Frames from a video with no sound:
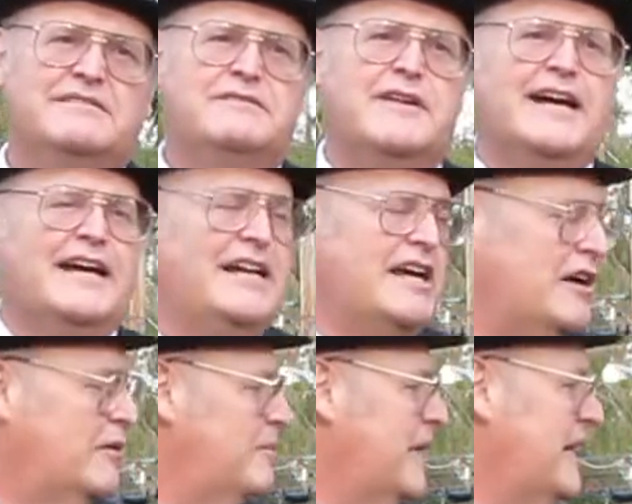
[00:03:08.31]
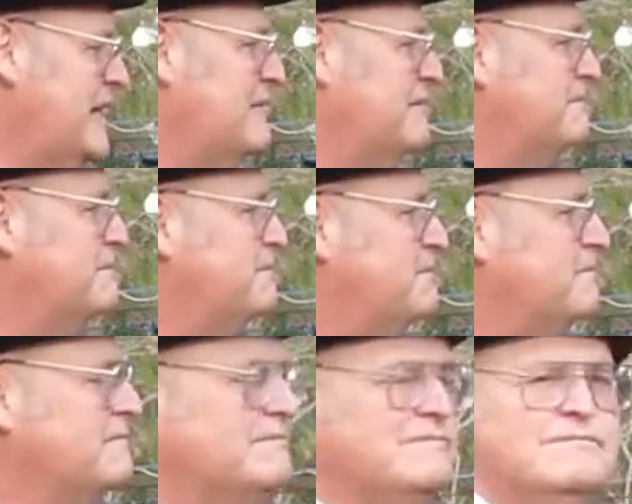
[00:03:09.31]
fine helpmate,
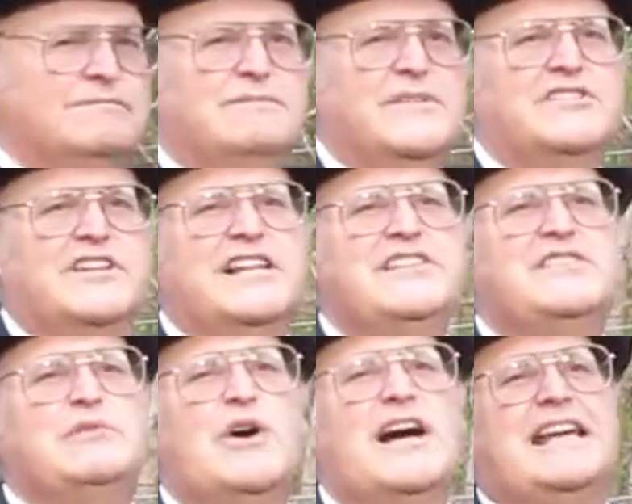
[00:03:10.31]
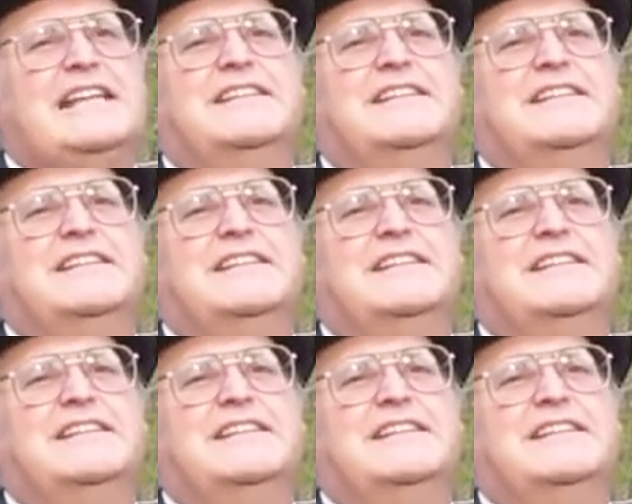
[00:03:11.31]
Miss Lizzie White.